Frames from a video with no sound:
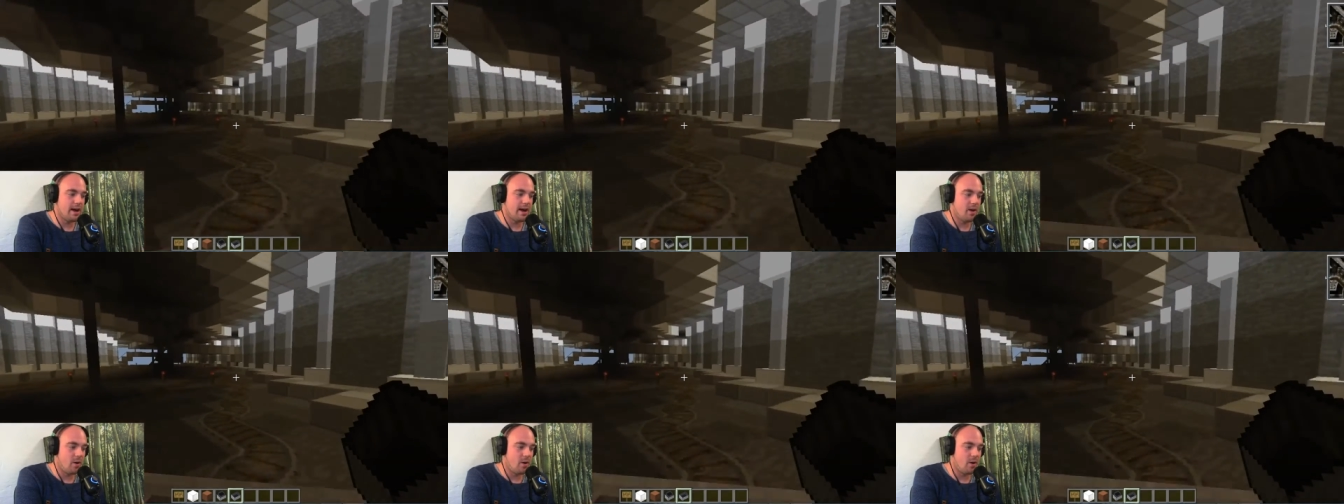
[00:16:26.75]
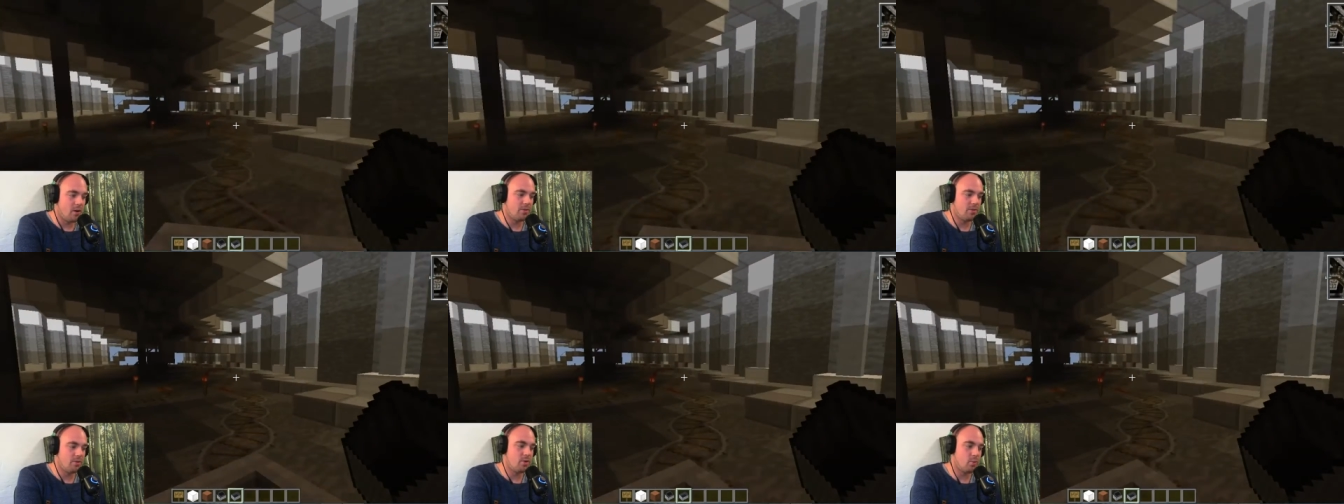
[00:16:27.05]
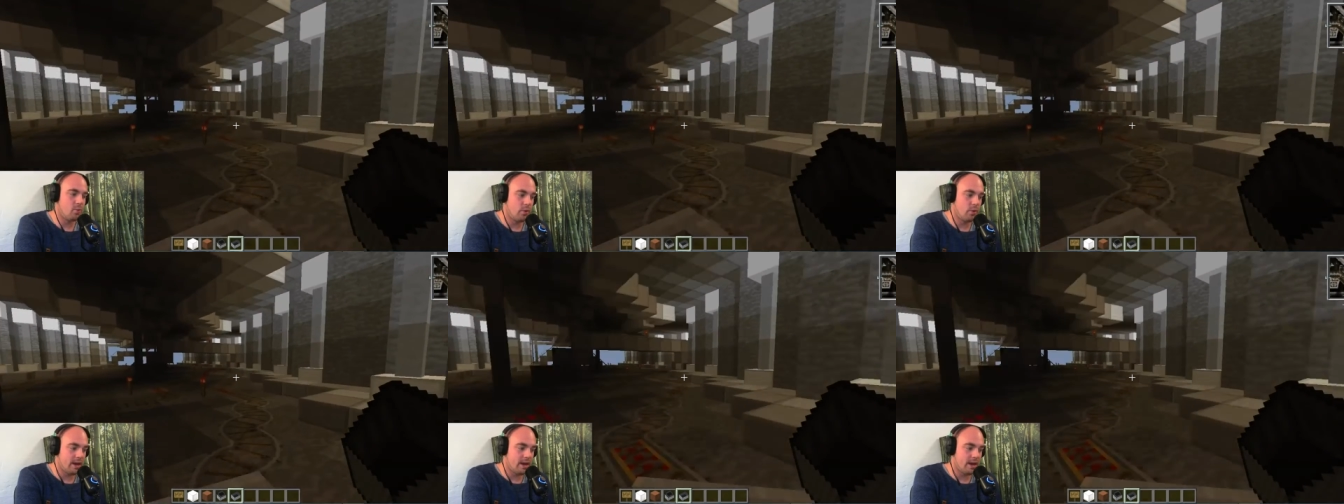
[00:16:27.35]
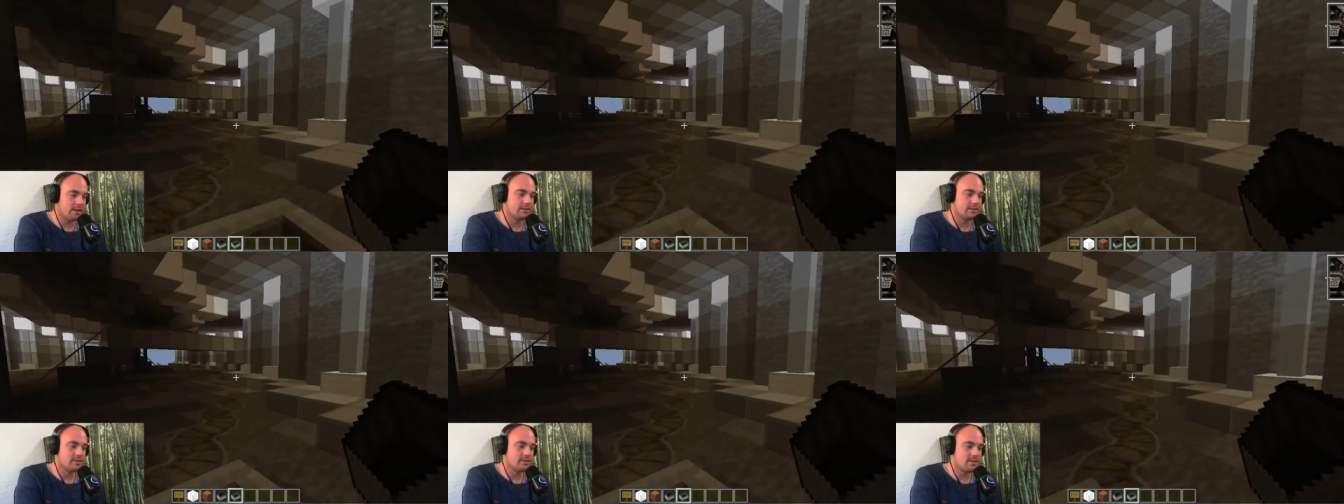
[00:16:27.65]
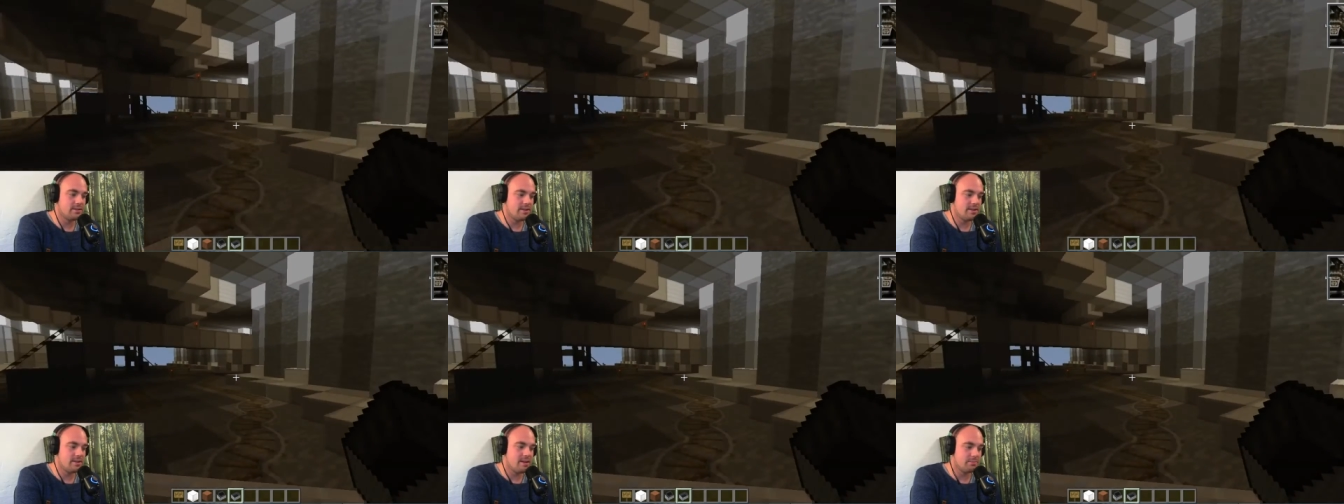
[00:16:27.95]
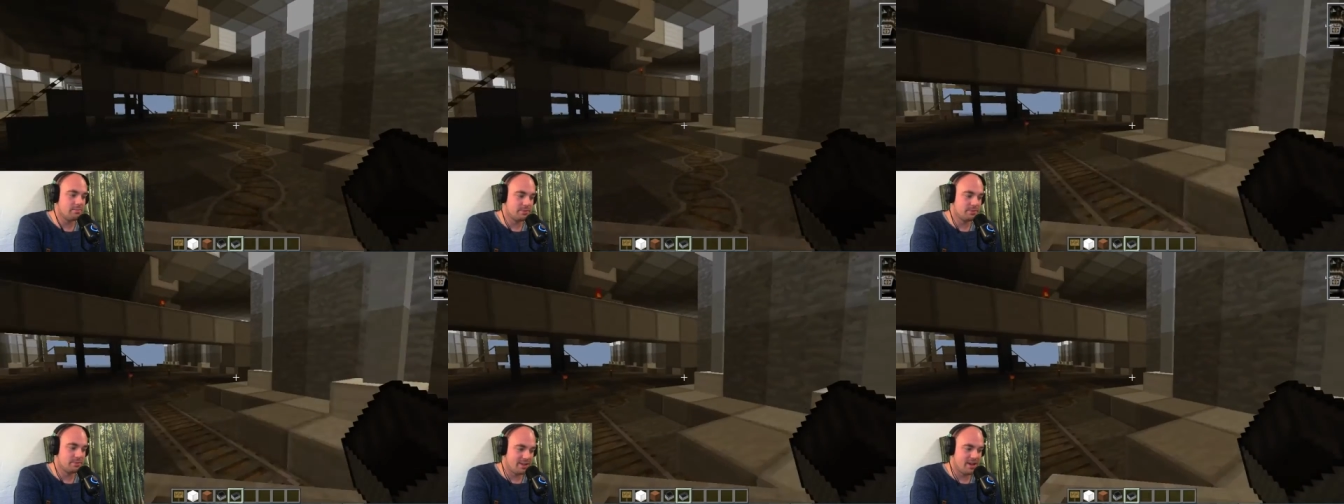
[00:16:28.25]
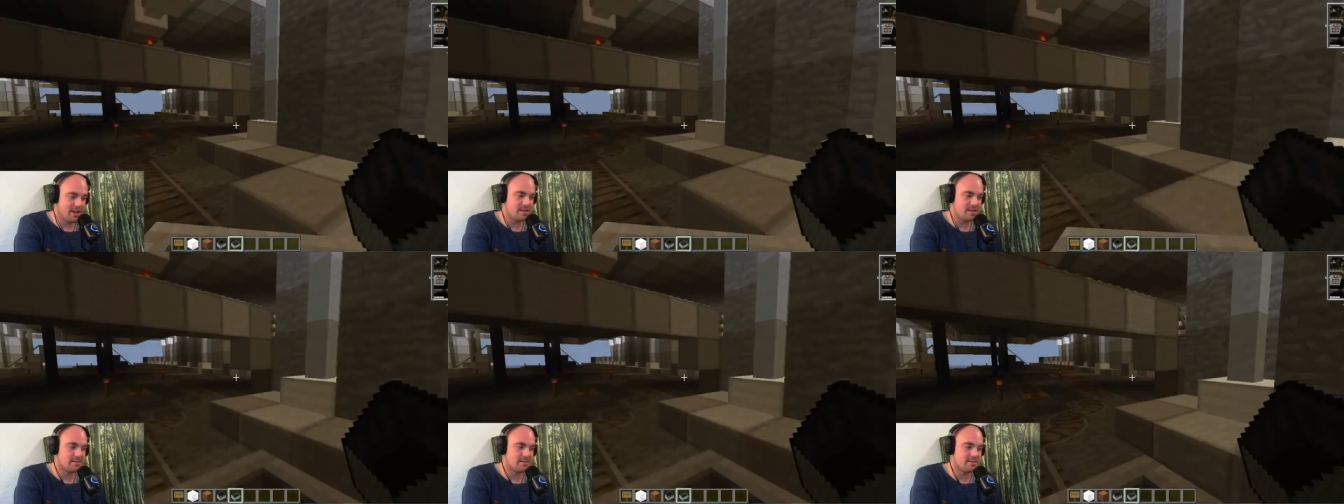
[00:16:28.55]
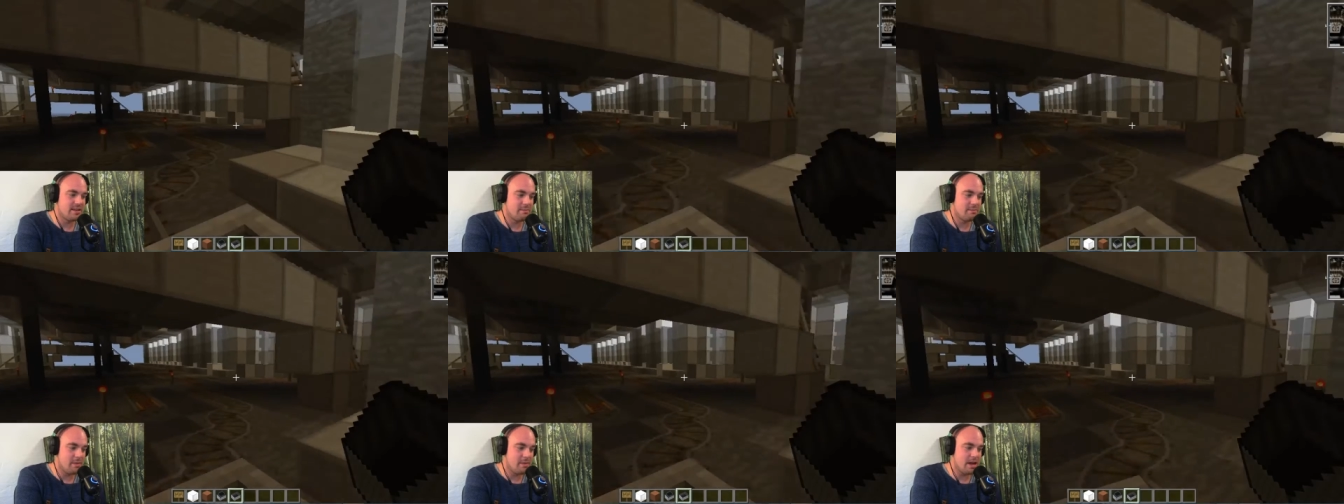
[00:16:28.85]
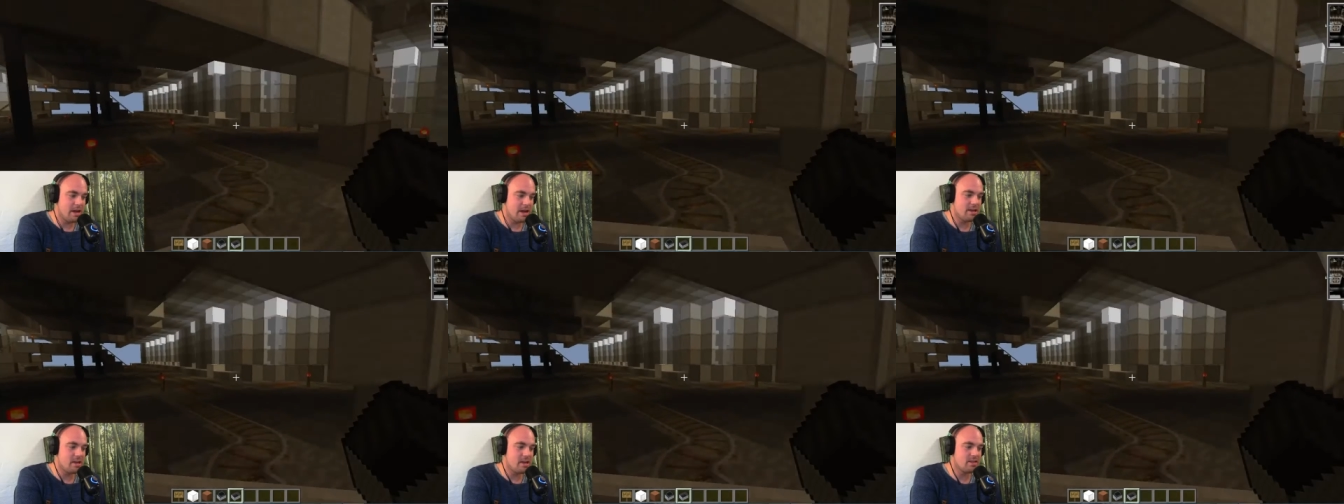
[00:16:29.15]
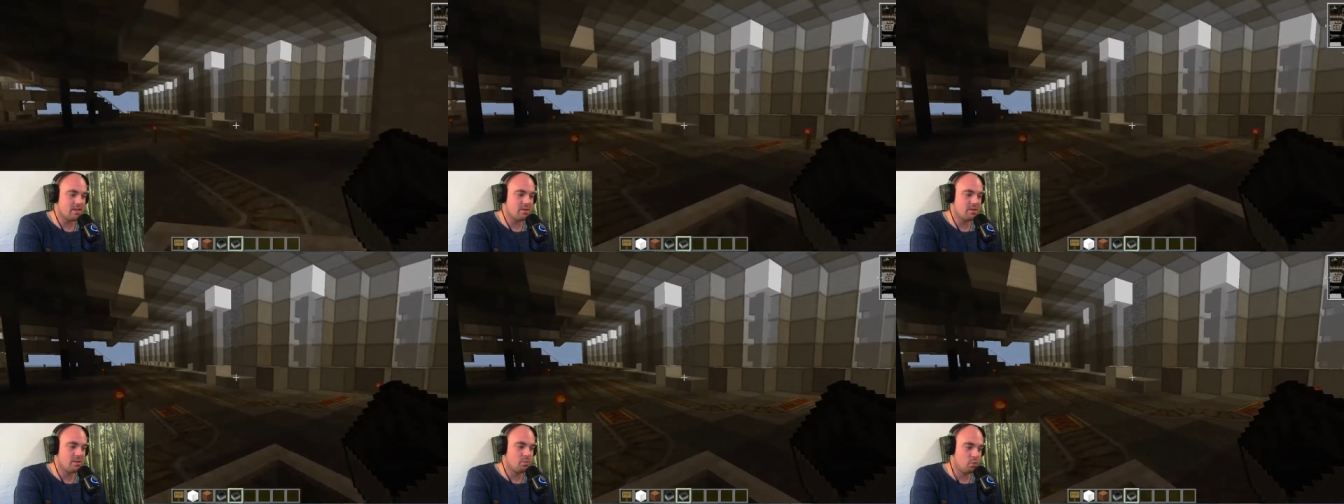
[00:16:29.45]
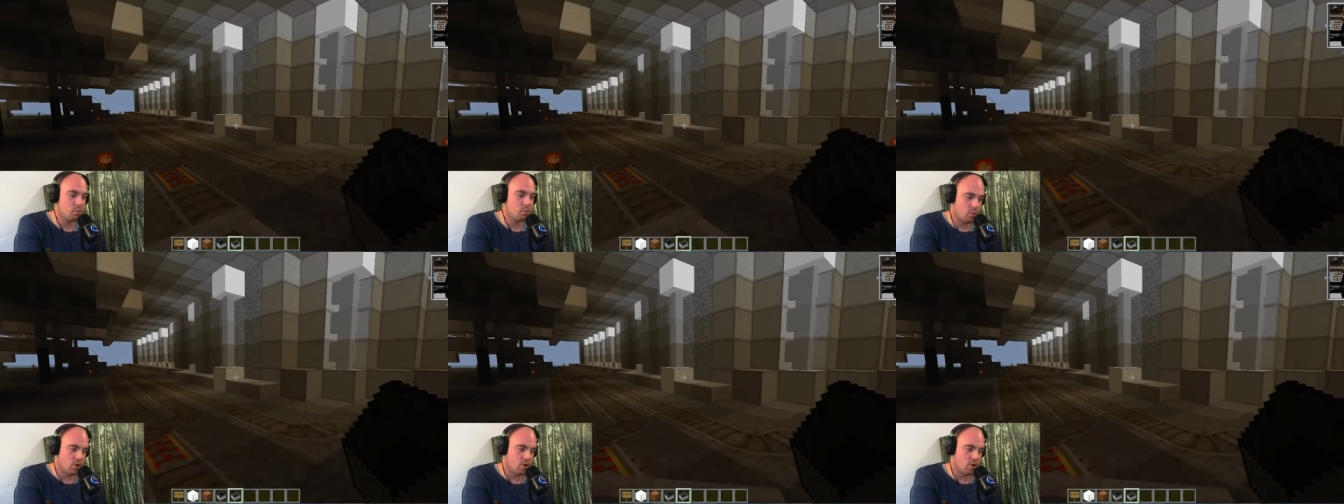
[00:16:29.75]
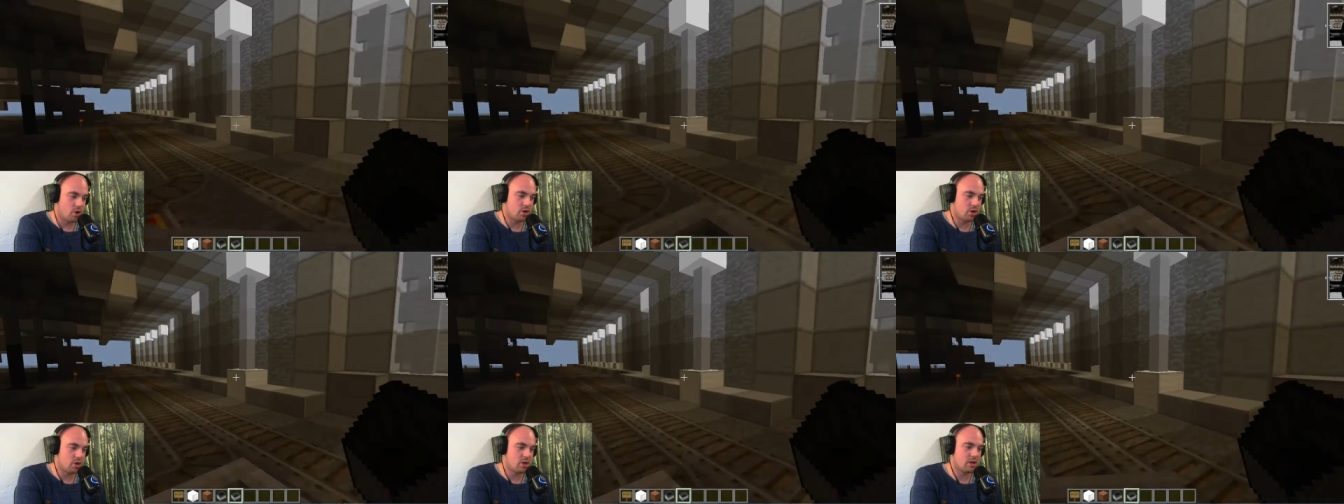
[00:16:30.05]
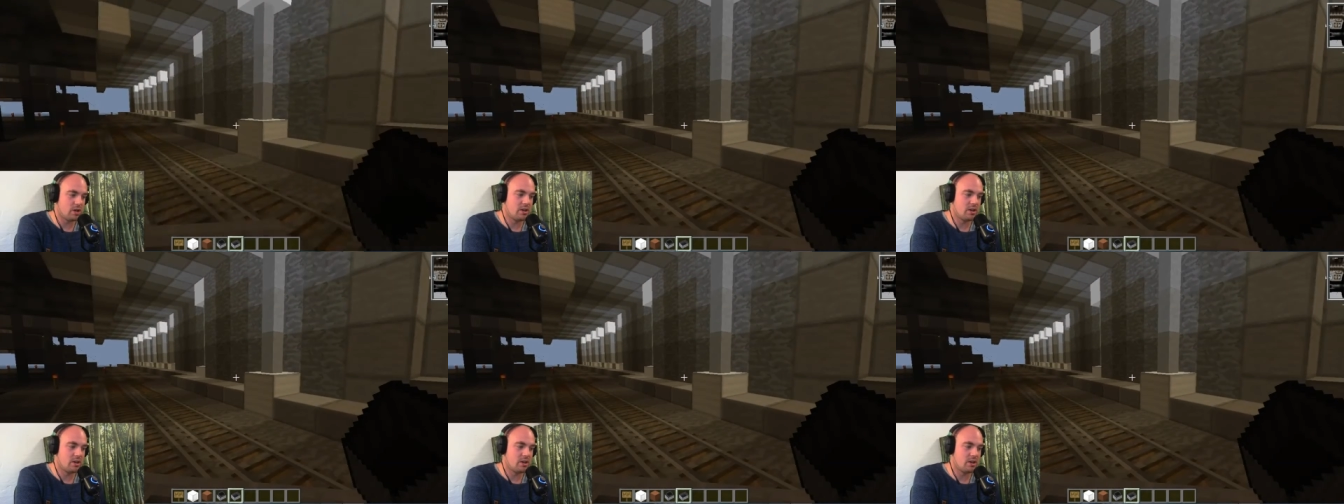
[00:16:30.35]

all the rails in place and making them work,